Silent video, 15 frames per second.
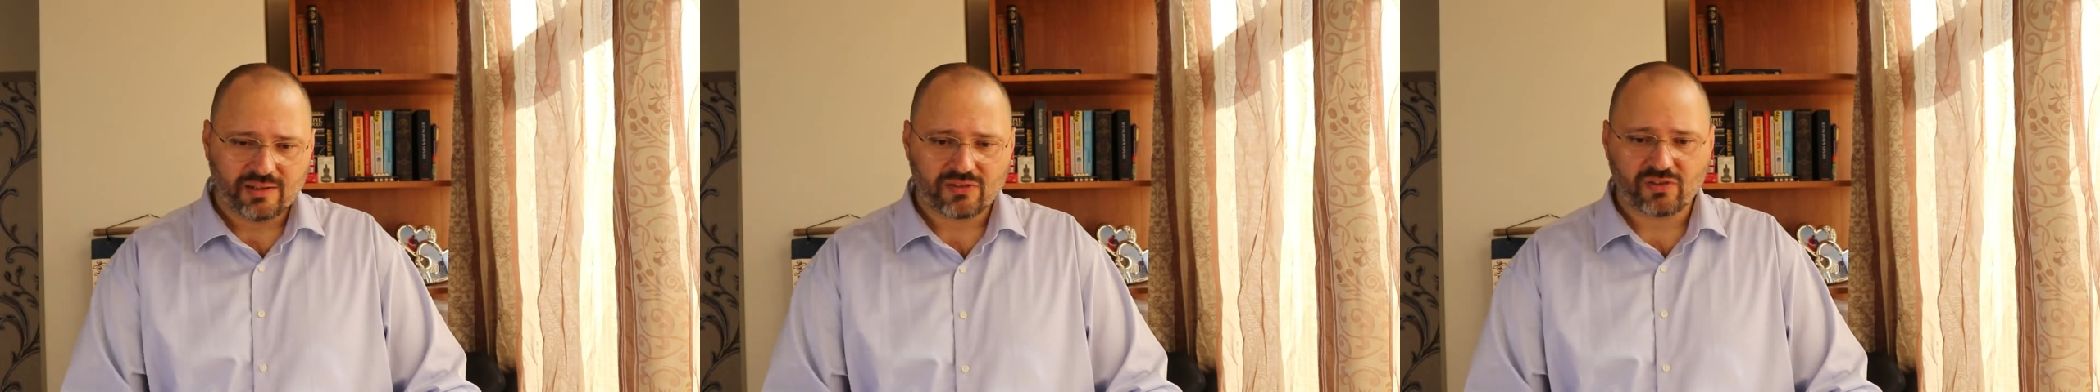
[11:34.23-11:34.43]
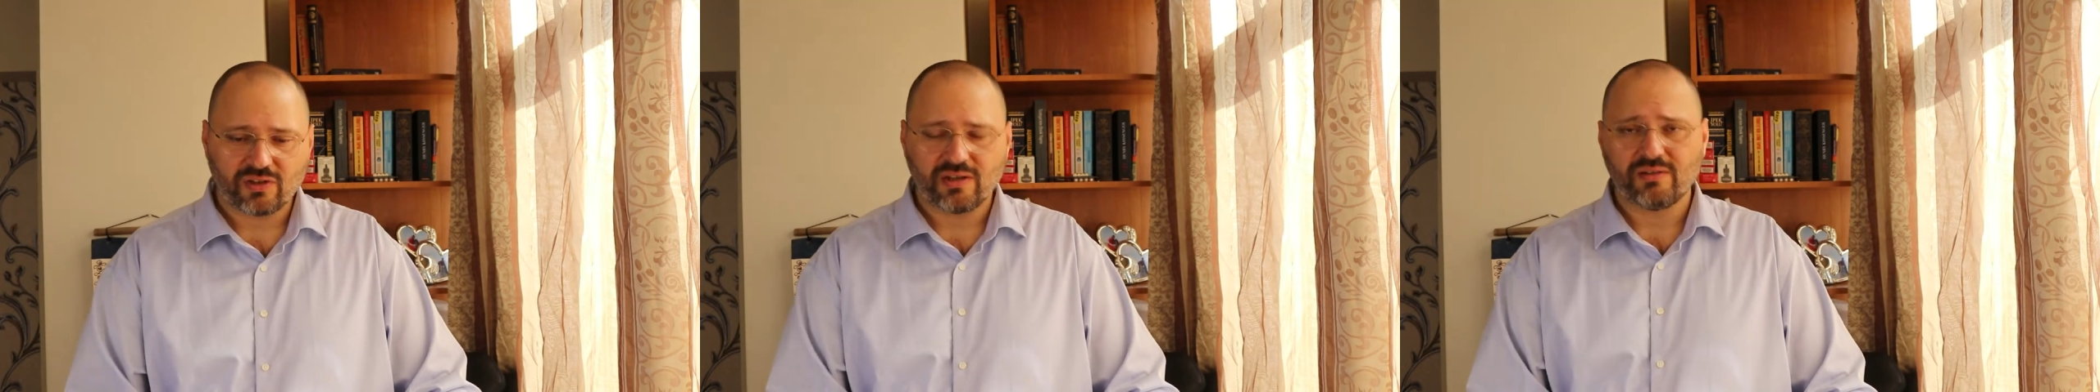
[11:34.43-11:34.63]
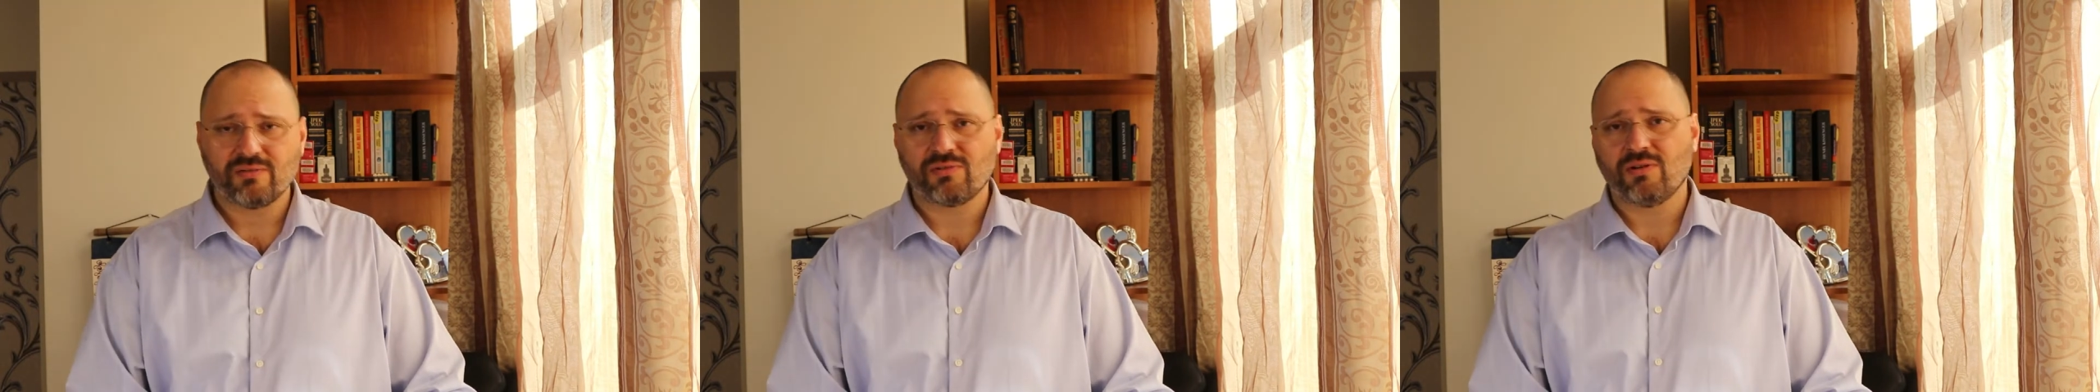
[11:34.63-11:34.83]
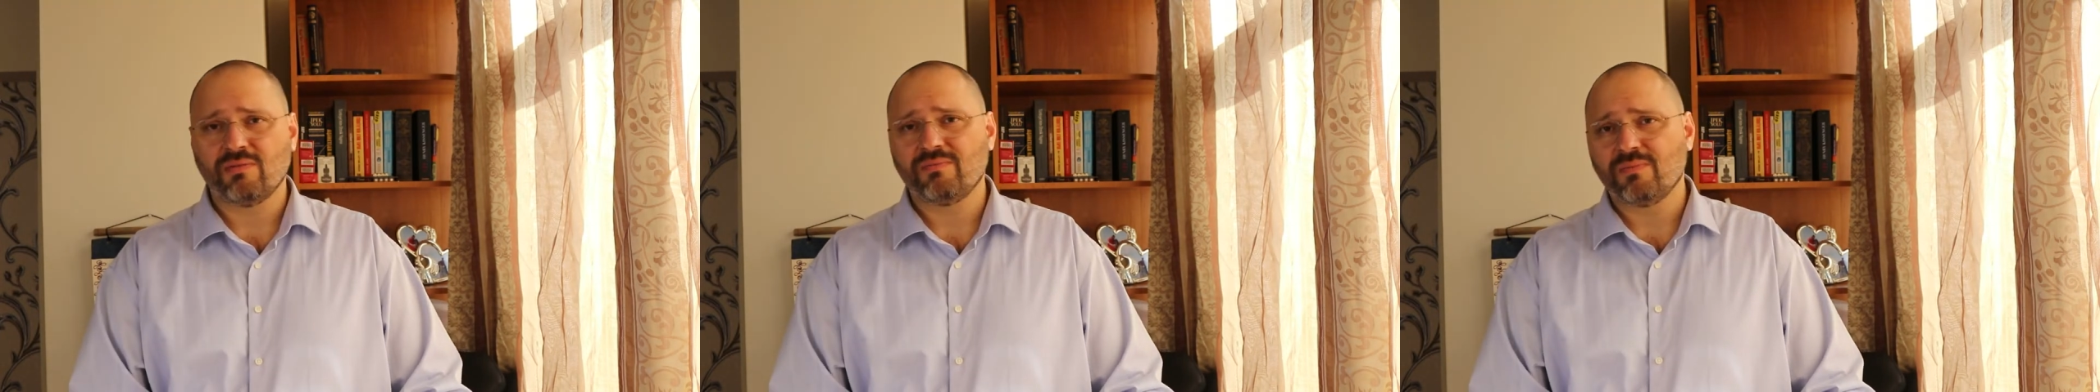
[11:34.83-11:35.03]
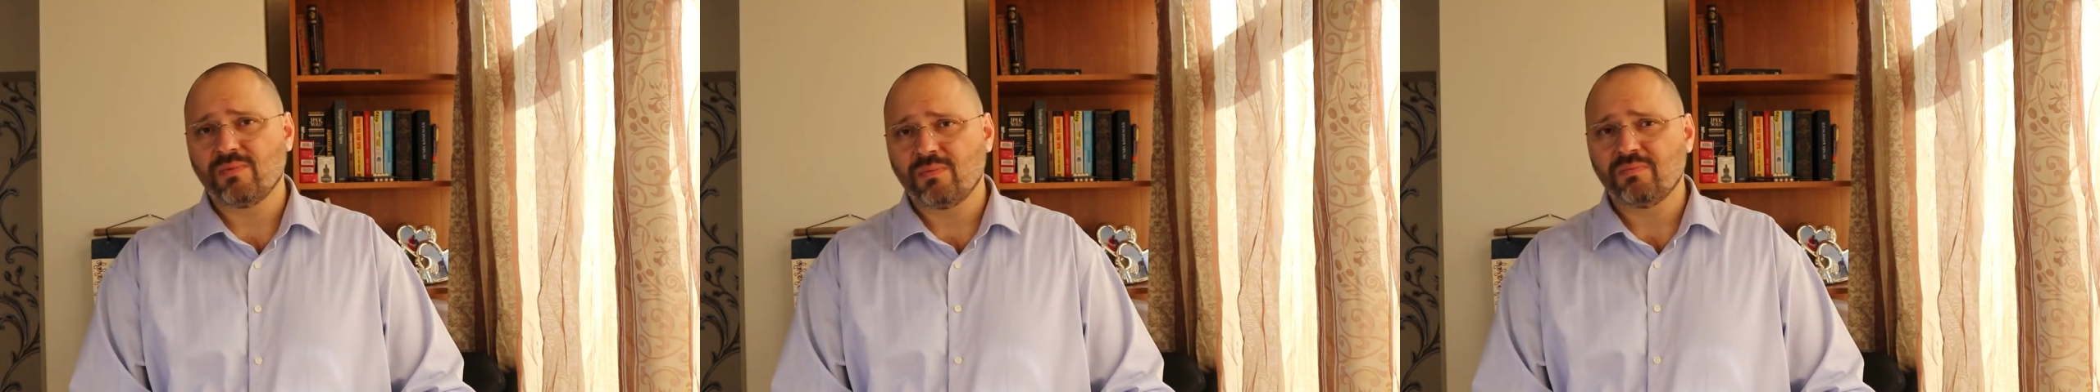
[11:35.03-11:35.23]
It's uh,
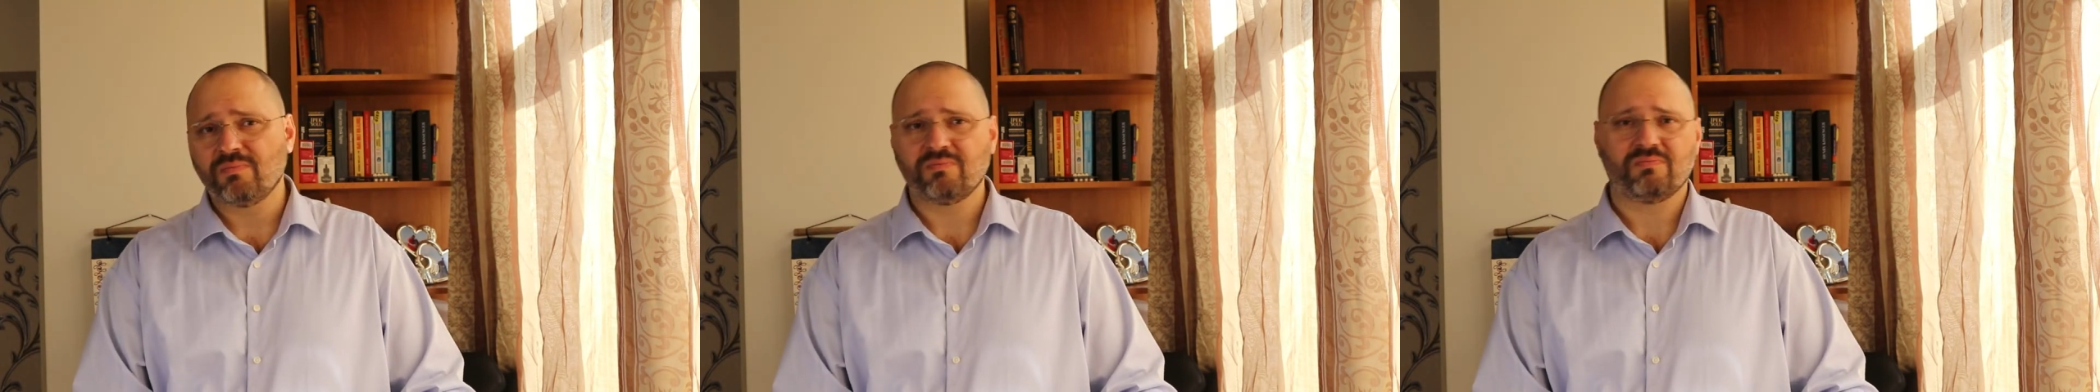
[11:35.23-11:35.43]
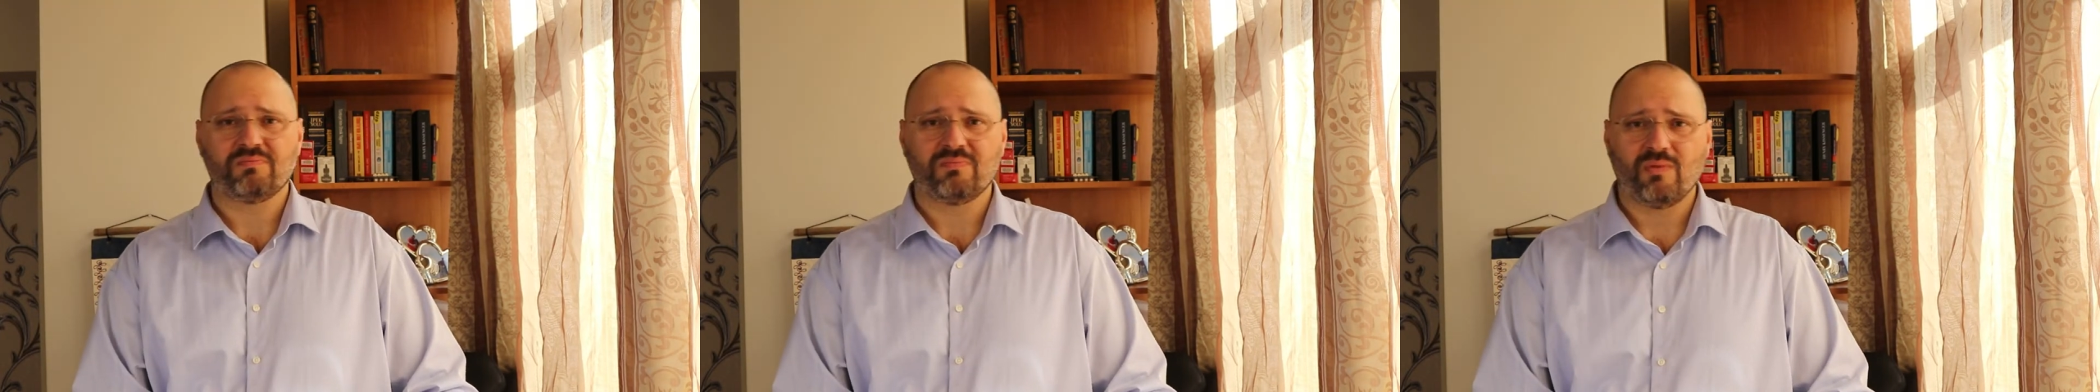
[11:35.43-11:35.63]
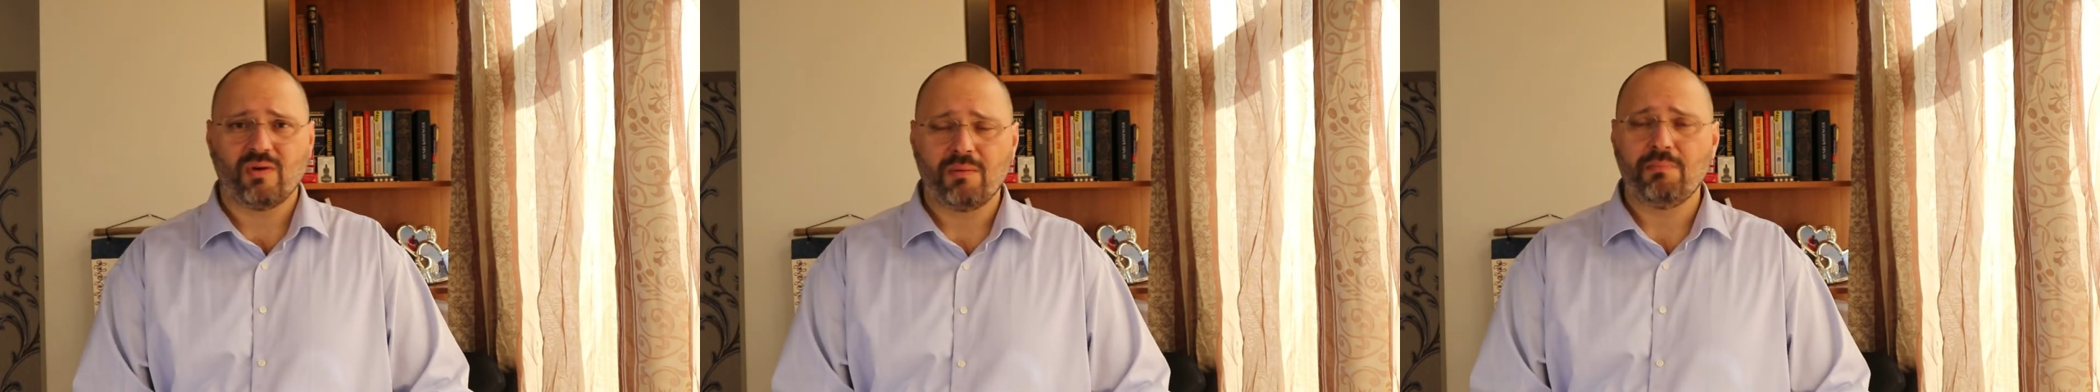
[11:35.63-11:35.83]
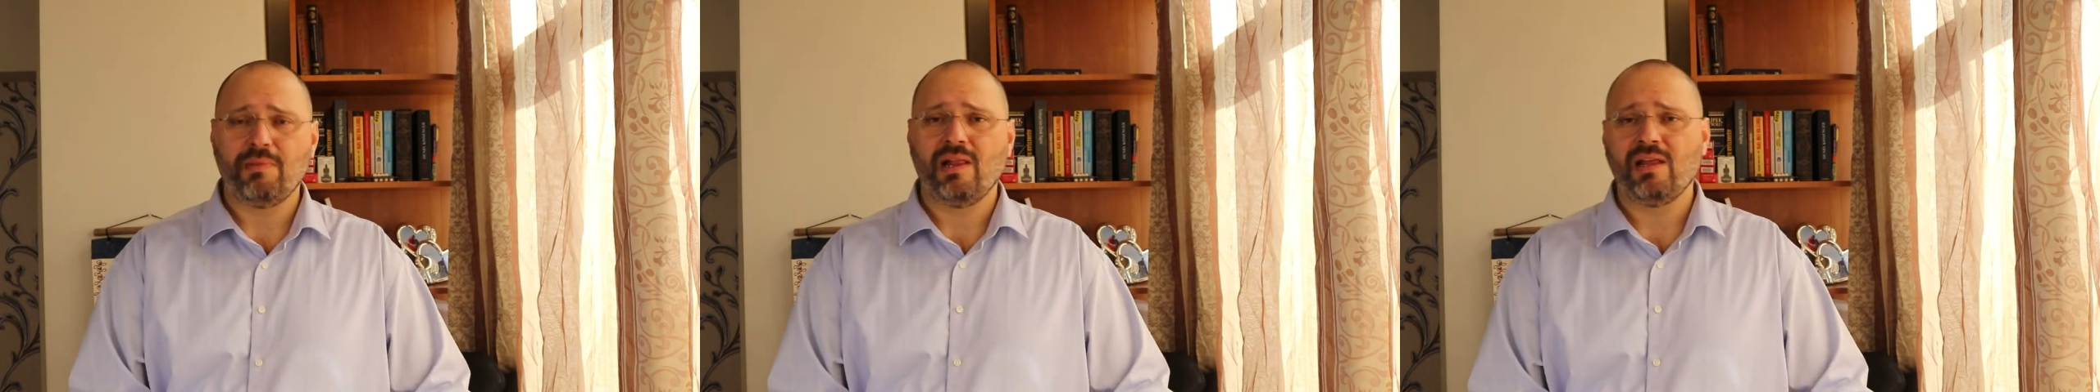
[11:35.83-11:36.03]
from one